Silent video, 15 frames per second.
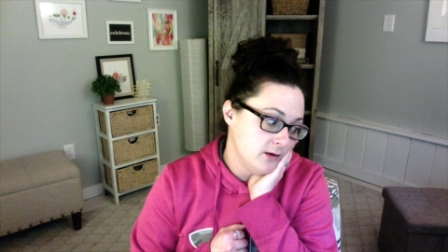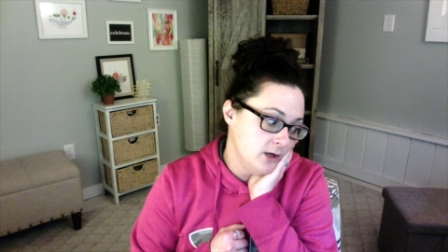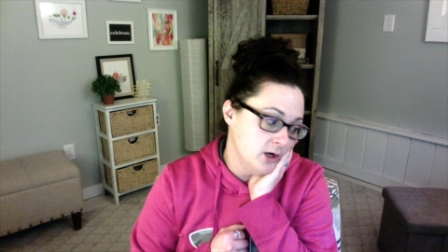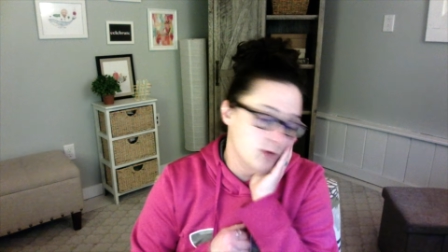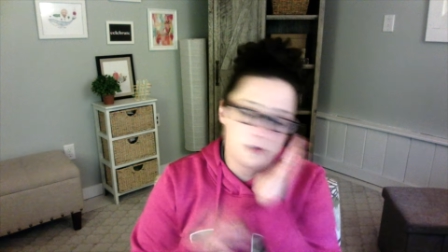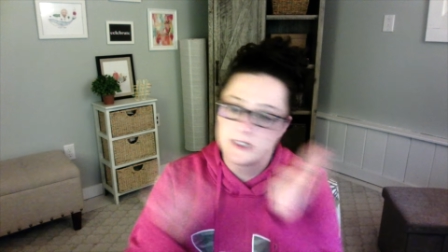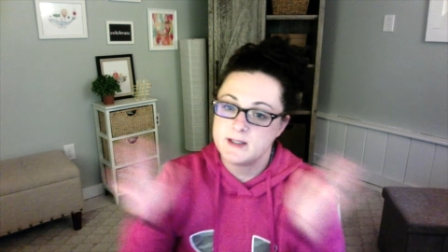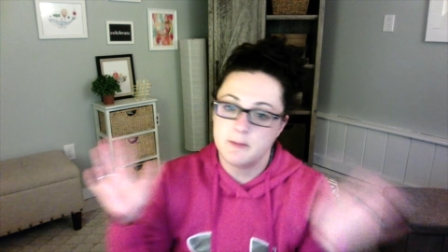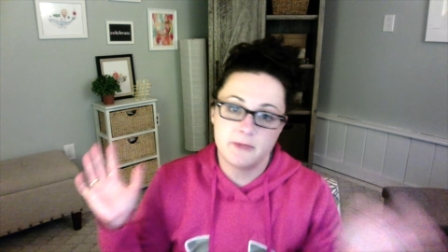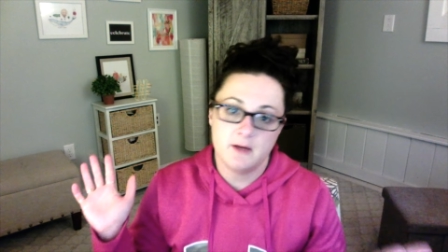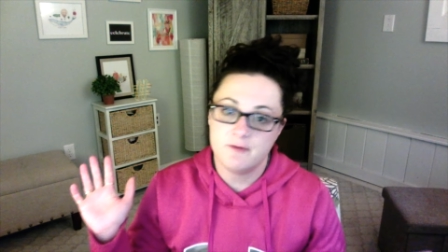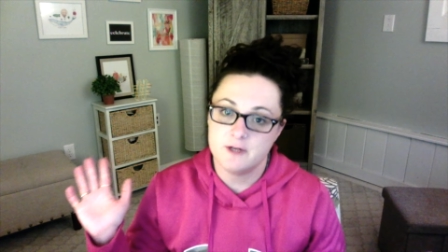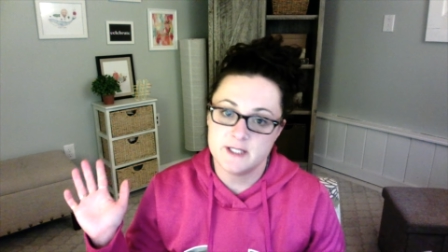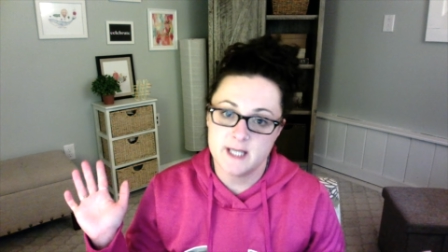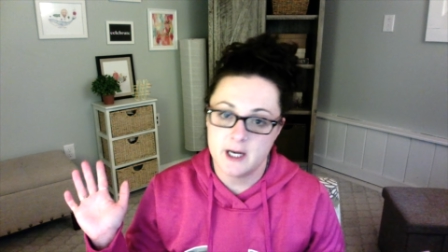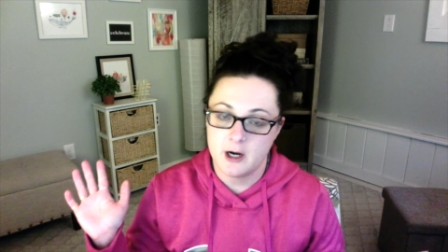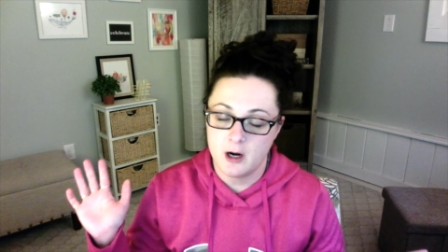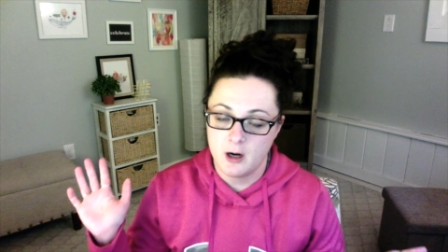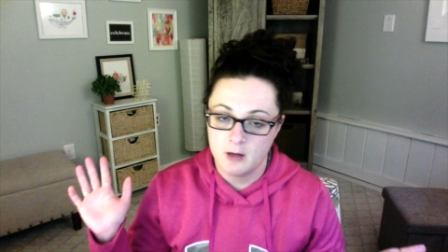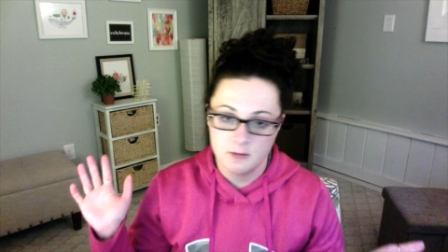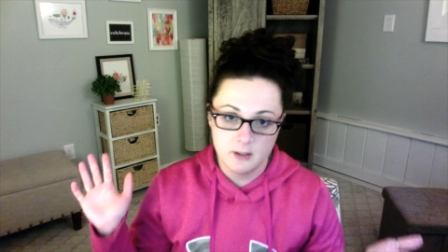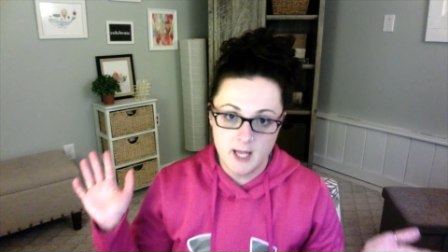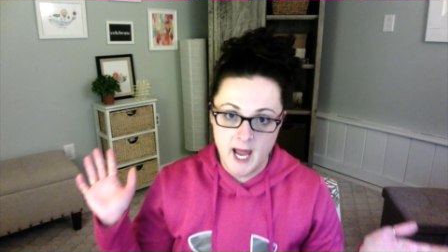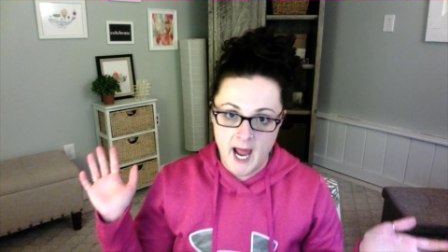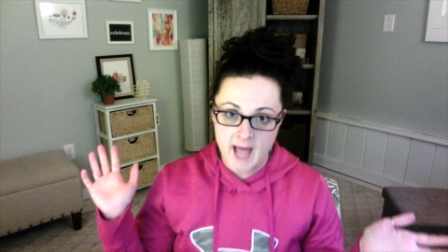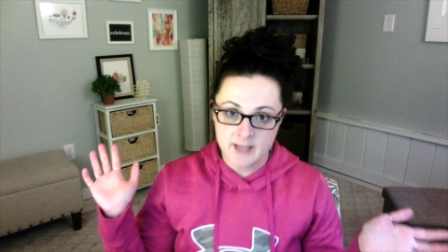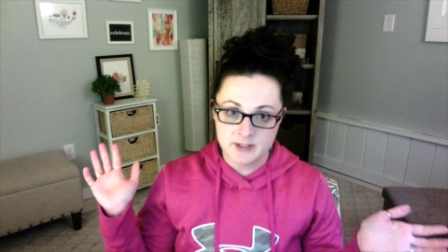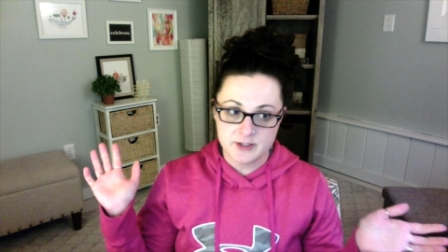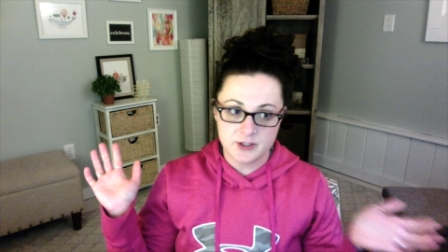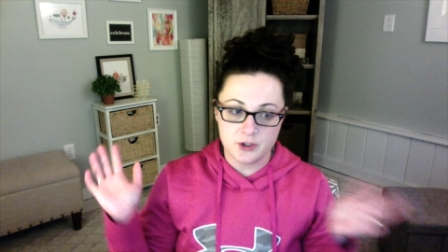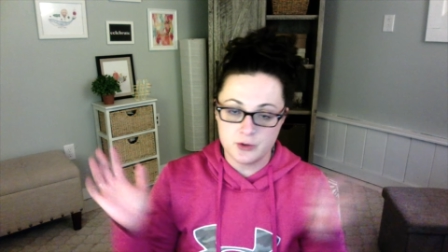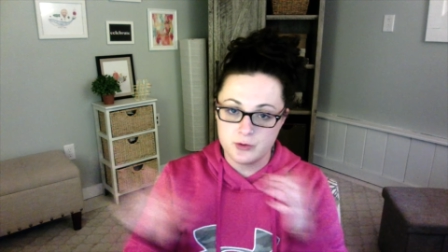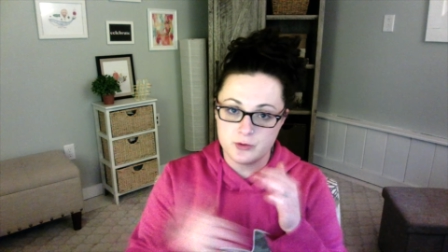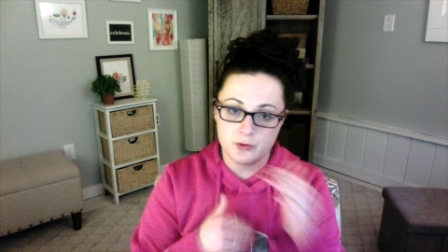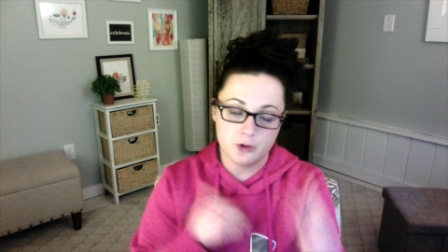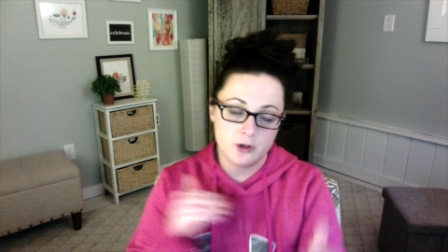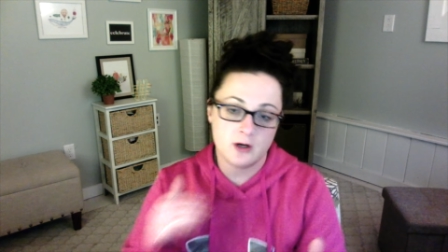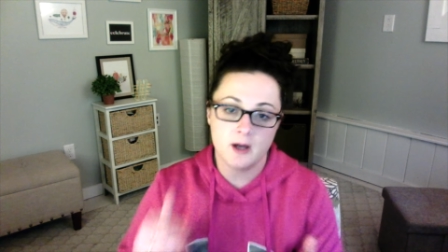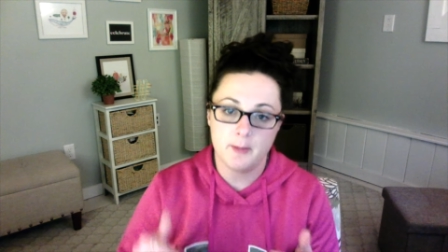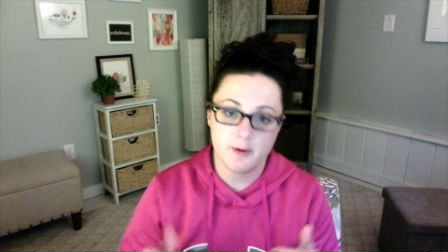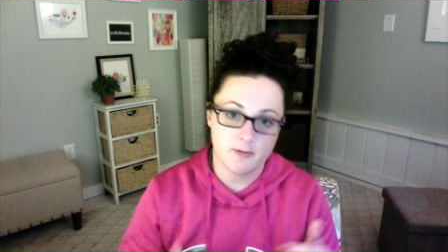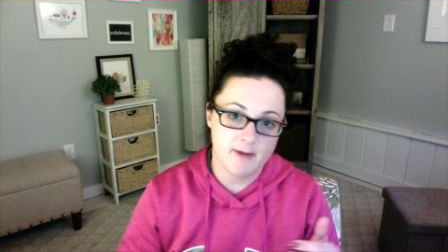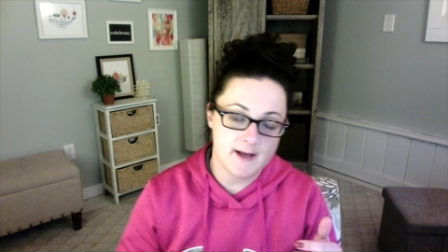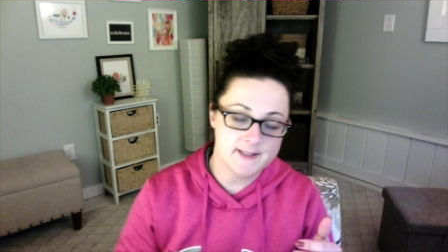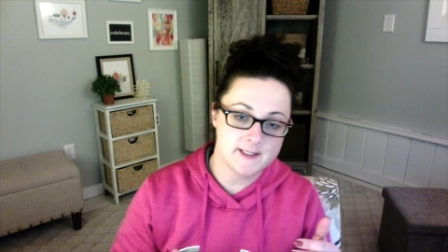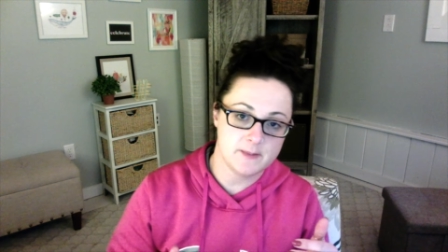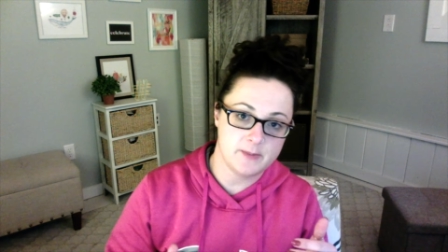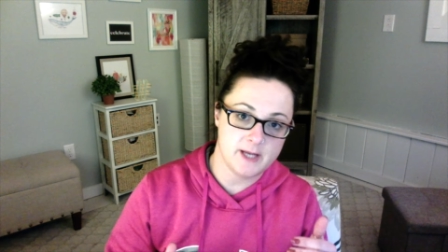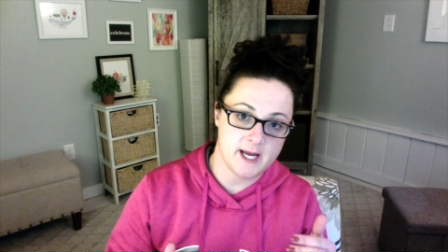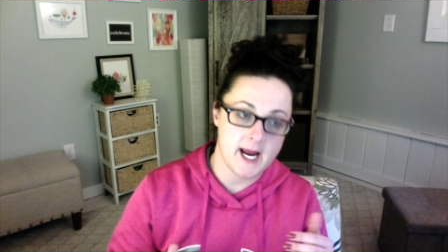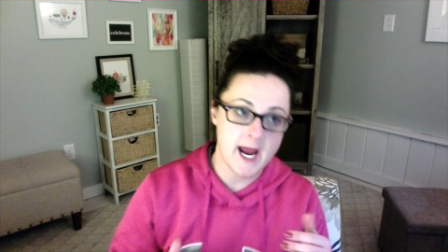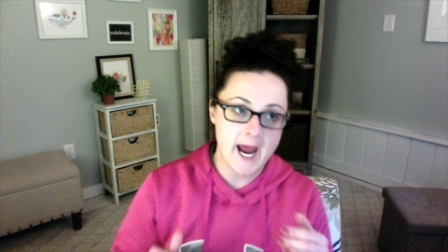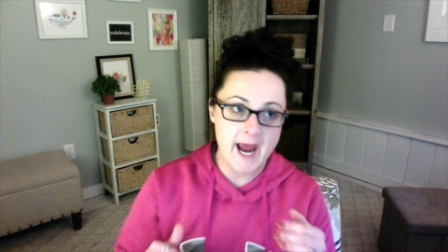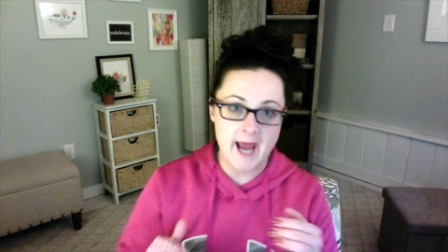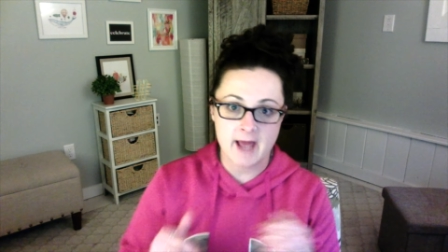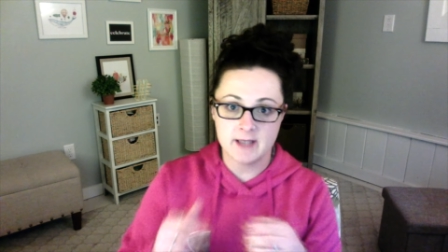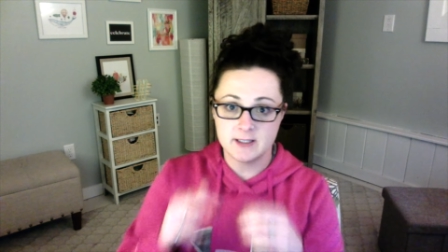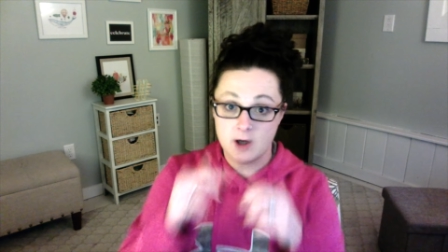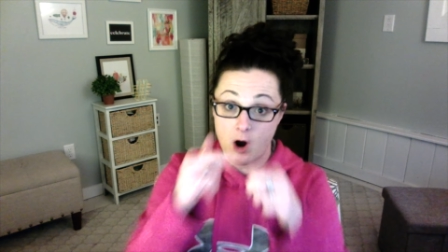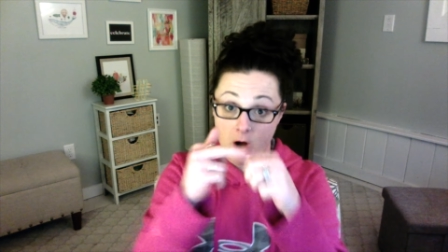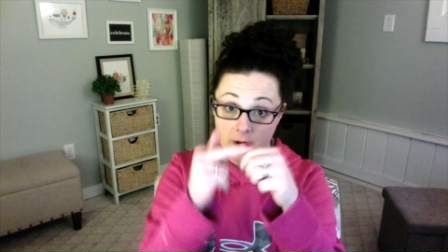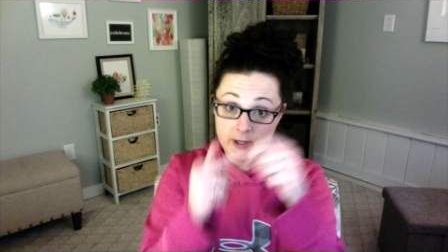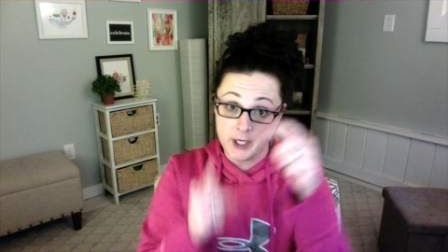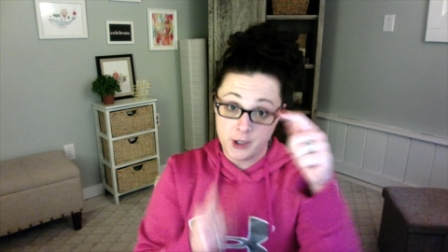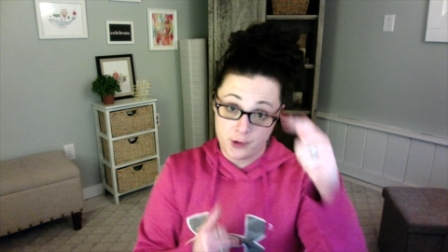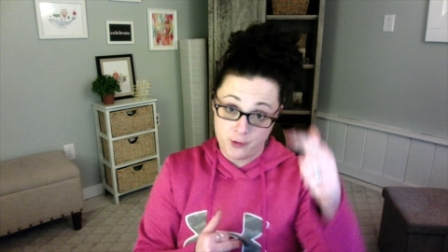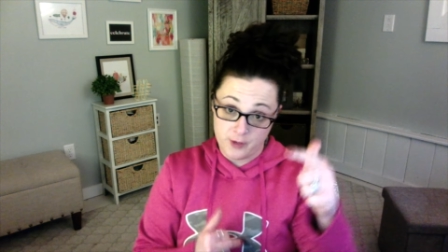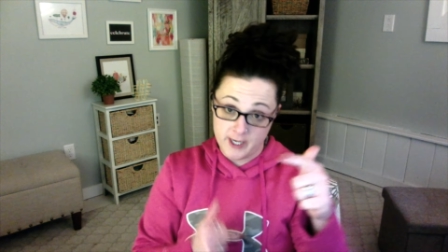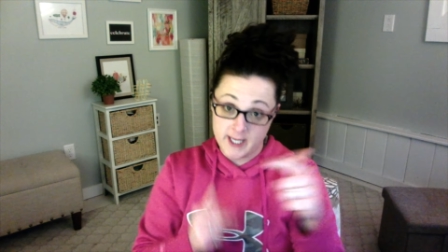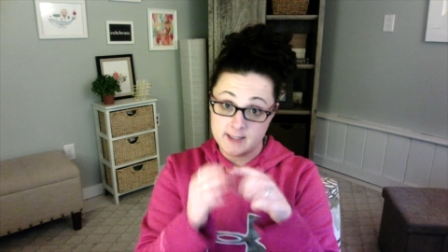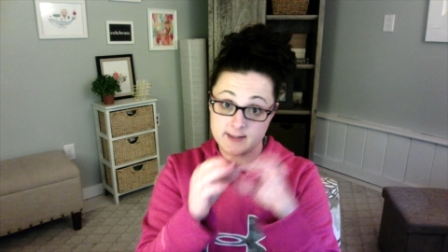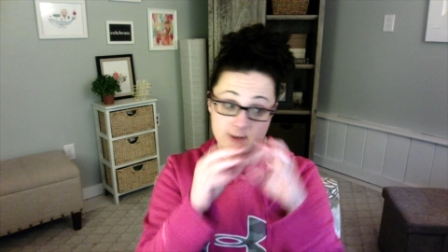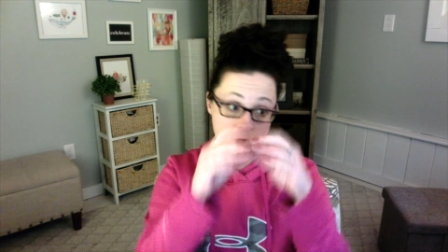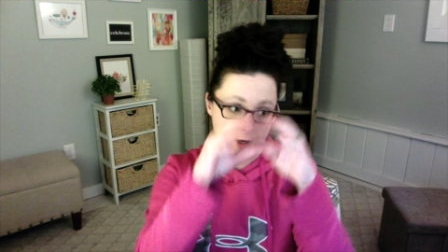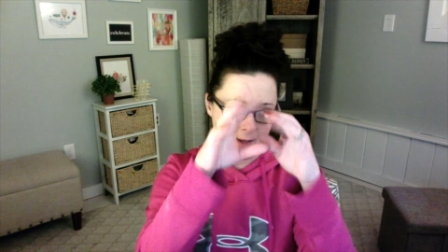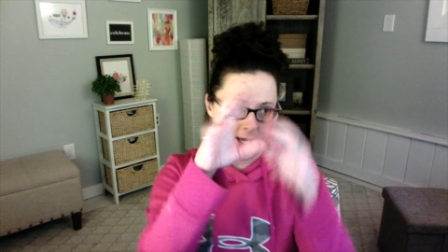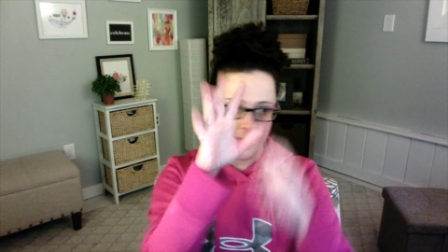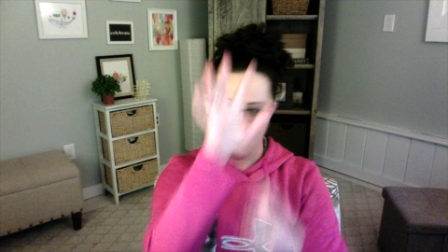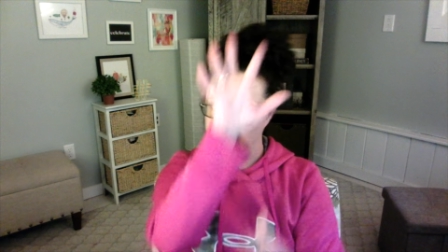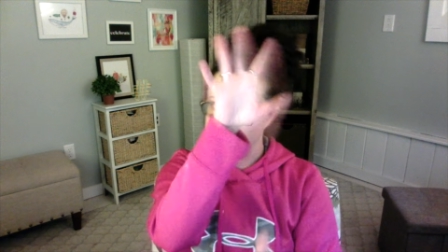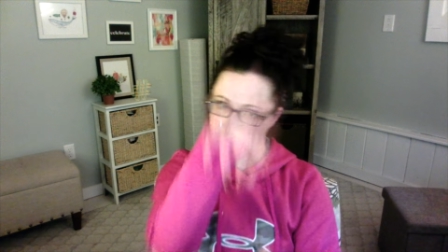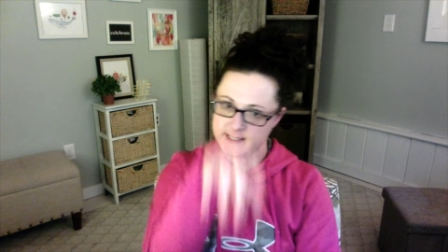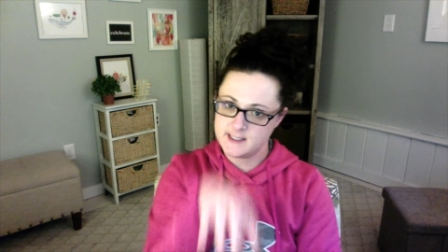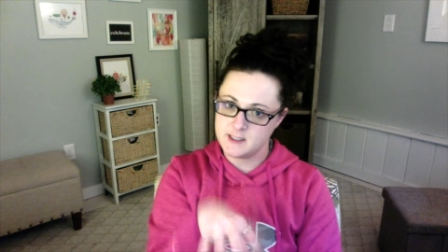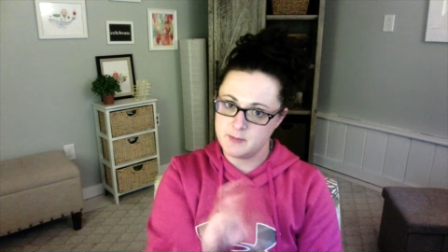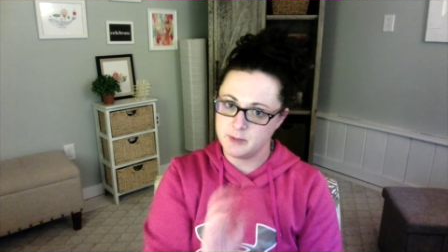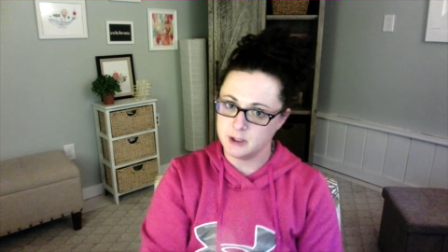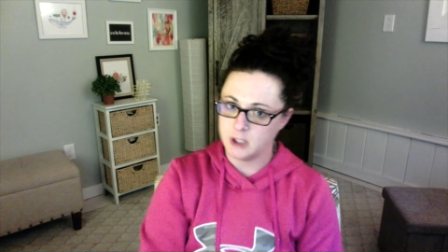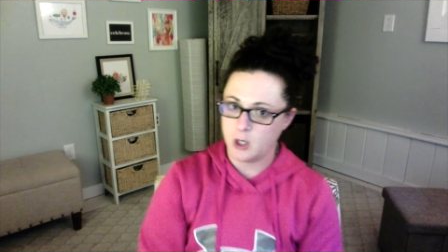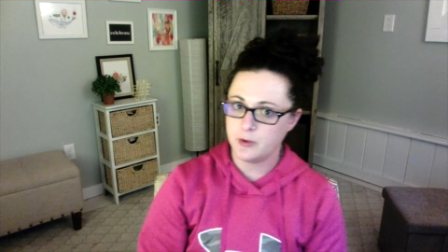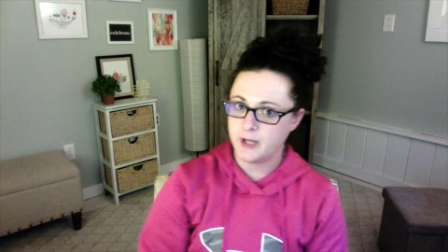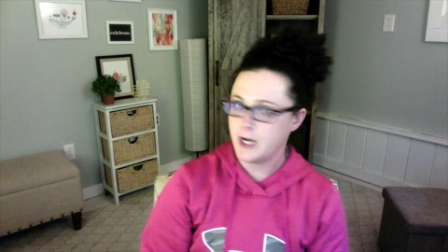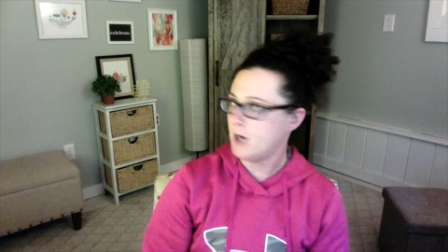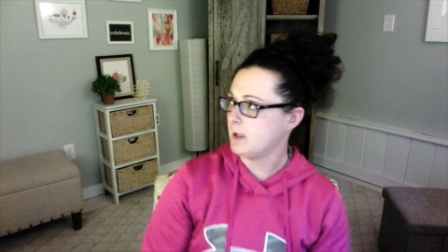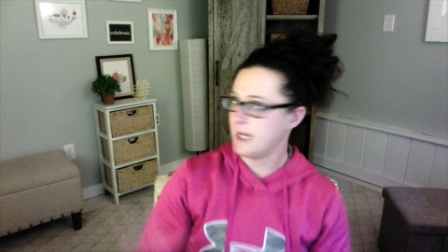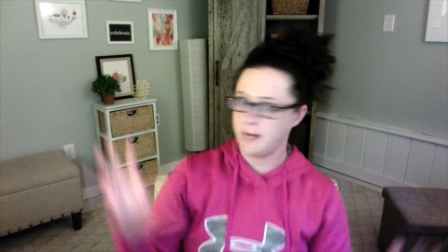something for dinner, and you look up a recipe and all the ingredients are listed below there,